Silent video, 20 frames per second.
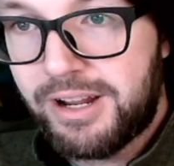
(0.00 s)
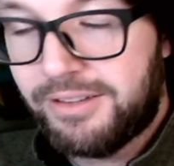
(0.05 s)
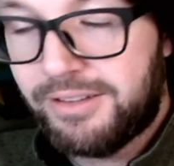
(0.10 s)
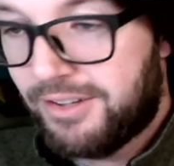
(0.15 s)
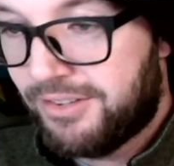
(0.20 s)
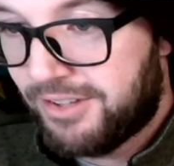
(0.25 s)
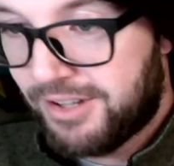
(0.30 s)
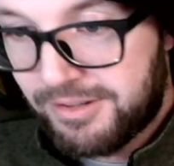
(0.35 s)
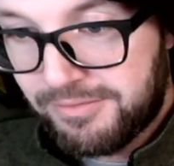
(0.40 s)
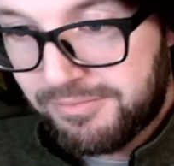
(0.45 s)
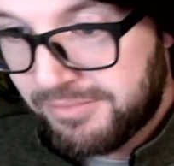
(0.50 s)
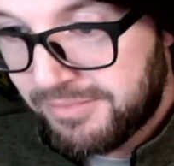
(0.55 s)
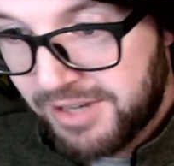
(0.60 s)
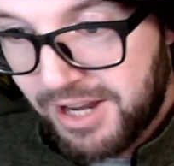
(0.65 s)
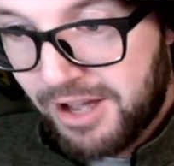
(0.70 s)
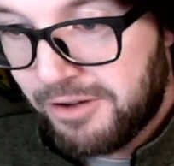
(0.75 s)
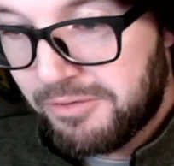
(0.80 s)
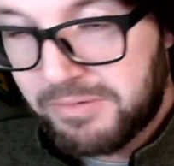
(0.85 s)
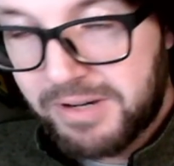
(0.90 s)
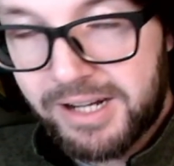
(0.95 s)
And they said,
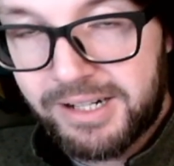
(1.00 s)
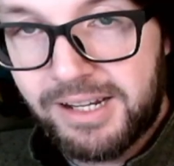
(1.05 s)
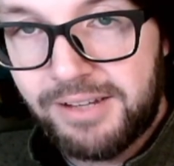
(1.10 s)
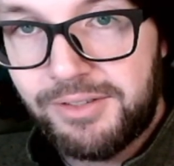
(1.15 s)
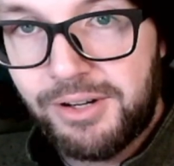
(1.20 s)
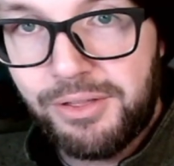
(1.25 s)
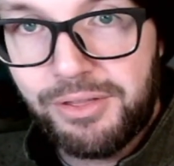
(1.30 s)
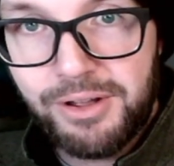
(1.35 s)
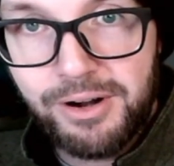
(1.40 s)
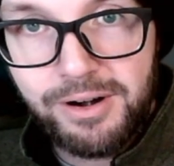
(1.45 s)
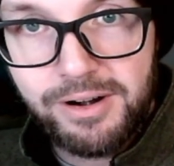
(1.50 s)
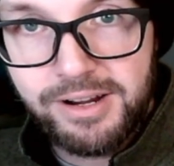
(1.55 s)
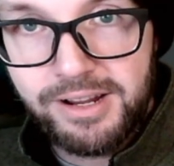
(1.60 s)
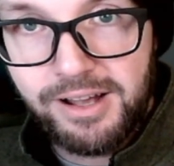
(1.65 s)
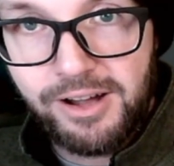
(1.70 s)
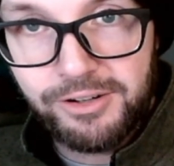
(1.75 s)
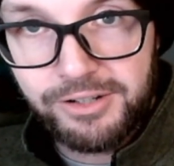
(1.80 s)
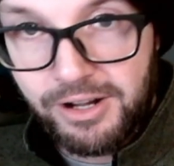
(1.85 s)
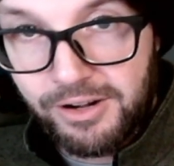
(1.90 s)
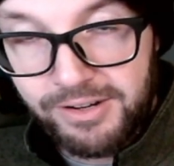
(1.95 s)
no, not giving you 30.
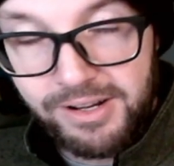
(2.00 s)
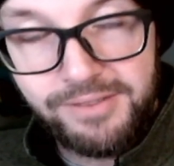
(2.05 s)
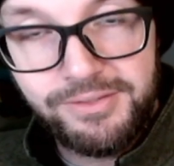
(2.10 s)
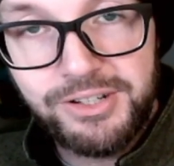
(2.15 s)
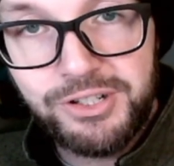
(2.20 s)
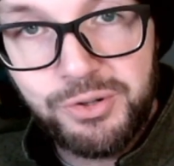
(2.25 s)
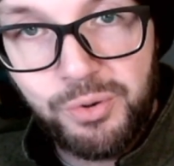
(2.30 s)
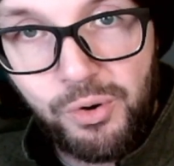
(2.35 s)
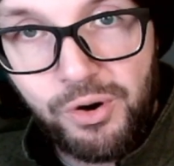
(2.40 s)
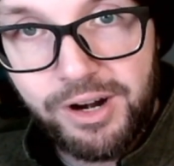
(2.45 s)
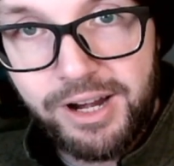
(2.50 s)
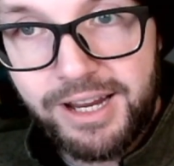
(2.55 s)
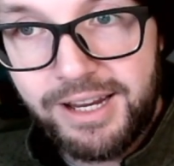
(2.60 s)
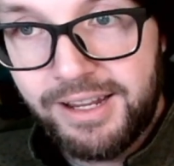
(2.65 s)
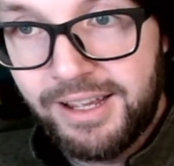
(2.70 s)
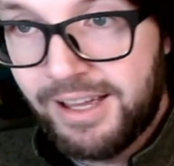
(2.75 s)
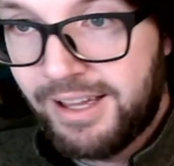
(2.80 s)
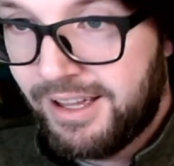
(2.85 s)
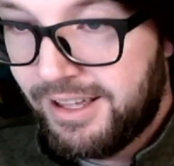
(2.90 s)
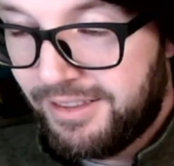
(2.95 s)
I'll give you 20.